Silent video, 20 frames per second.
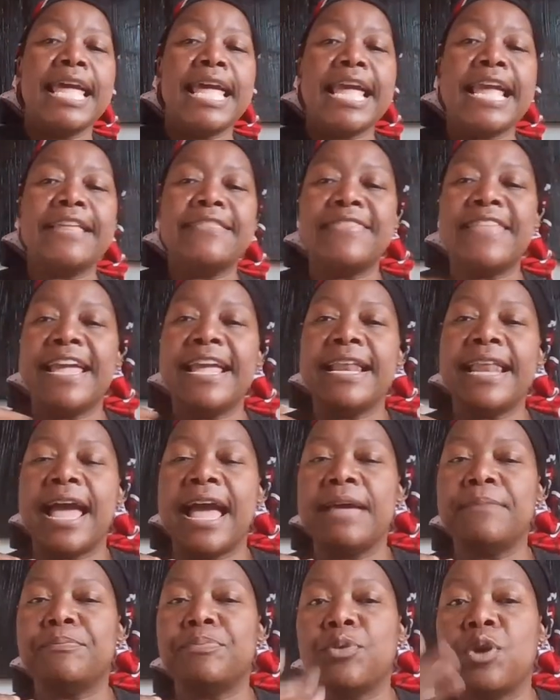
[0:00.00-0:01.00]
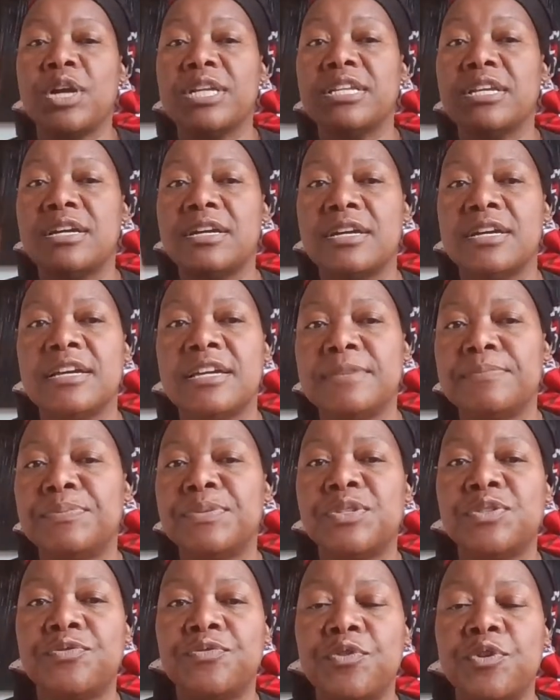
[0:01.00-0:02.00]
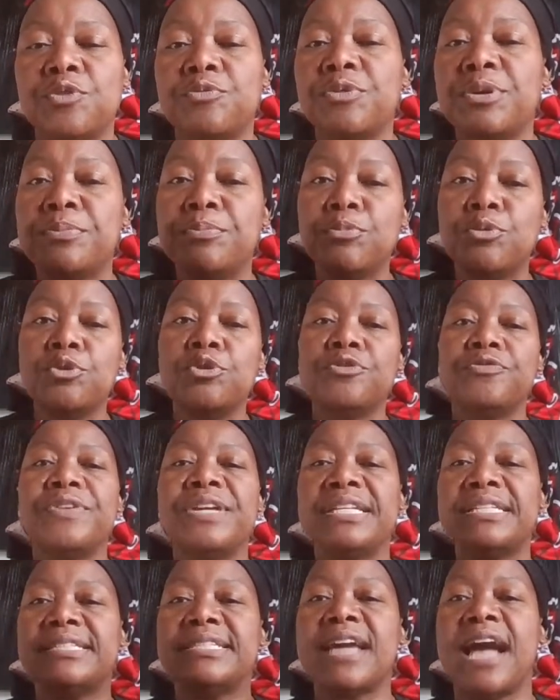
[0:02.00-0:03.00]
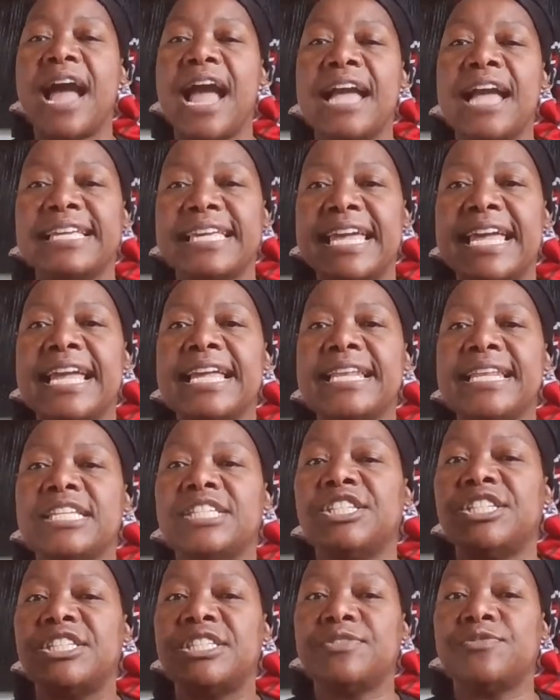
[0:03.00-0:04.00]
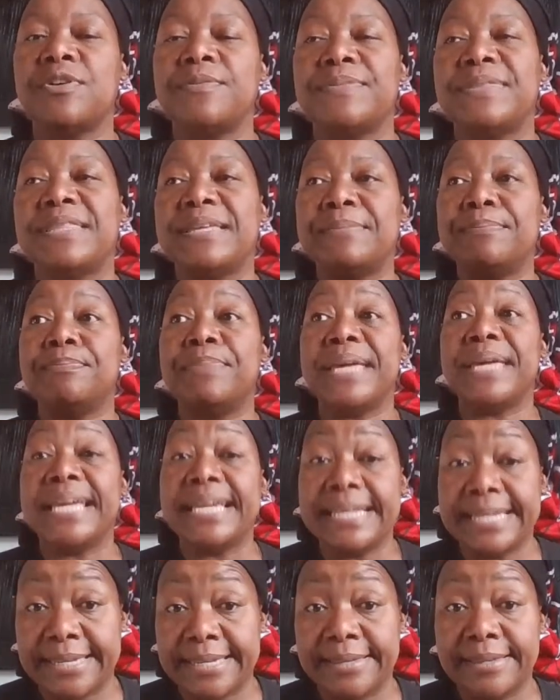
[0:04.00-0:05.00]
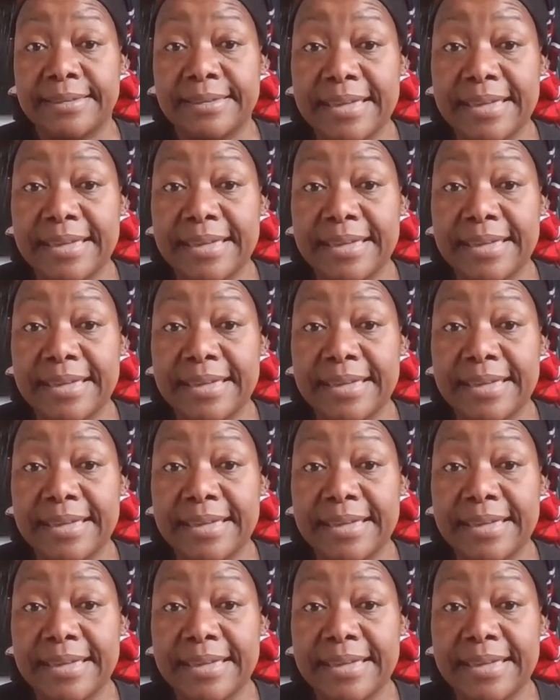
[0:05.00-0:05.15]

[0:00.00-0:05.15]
And then I brought herbs for removing dark energies from the belly,